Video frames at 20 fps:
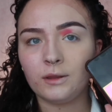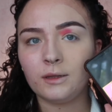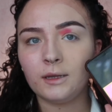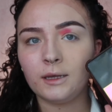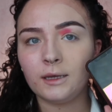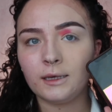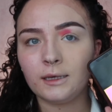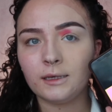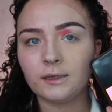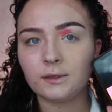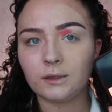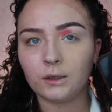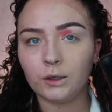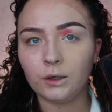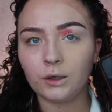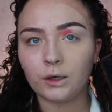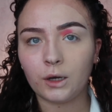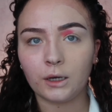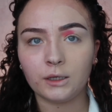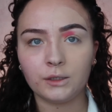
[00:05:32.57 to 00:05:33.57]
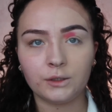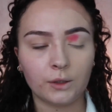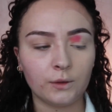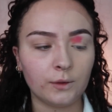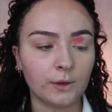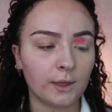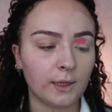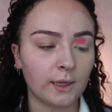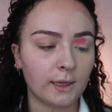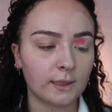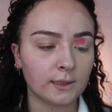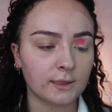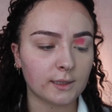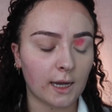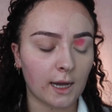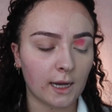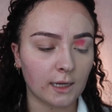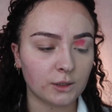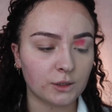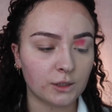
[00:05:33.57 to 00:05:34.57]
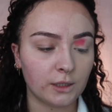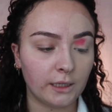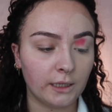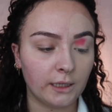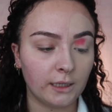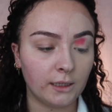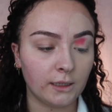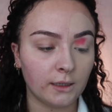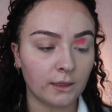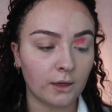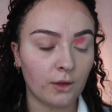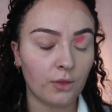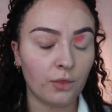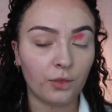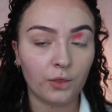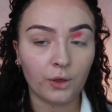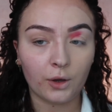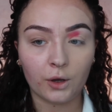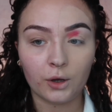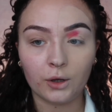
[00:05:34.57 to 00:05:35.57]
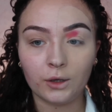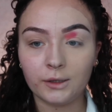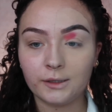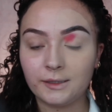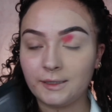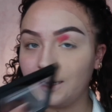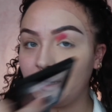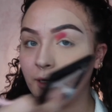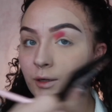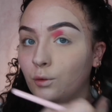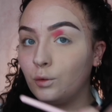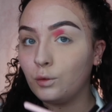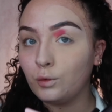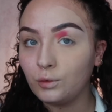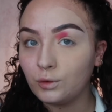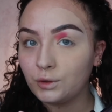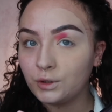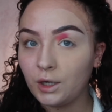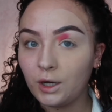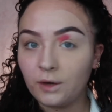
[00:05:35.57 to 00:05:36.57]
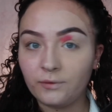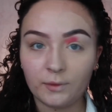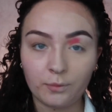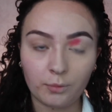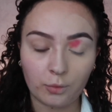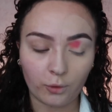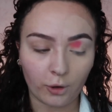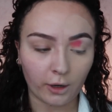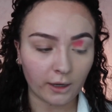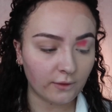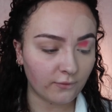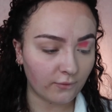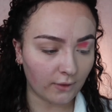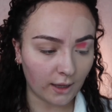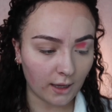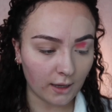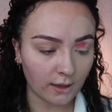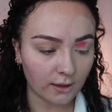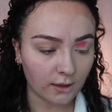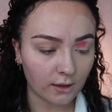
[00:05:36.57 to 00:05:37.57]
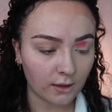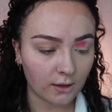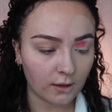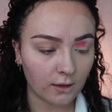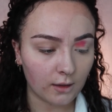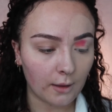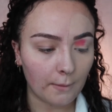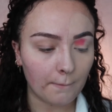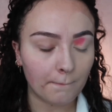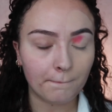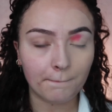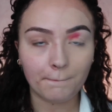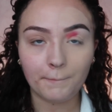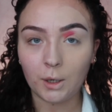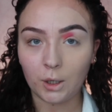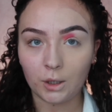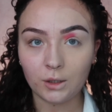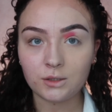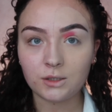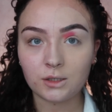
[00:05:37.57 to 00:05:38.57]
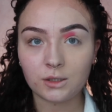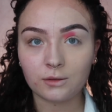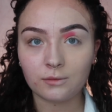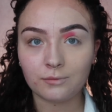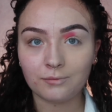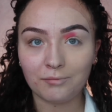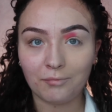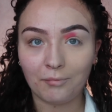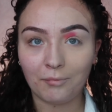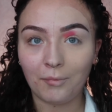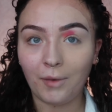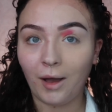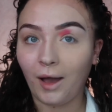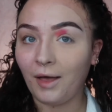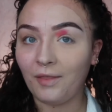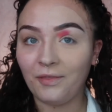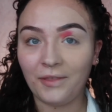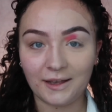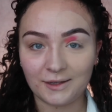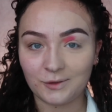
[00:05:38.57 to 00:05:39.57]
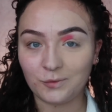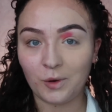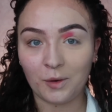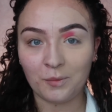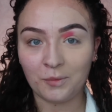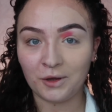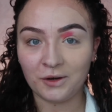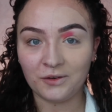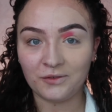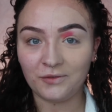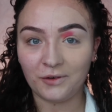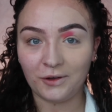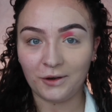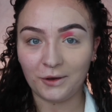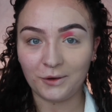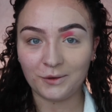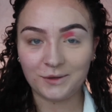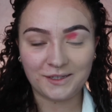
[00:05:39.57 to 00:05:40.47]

Nikkie's look, I don't think it's actually the colours in order of a pride flag, but that's what I'm going to follow.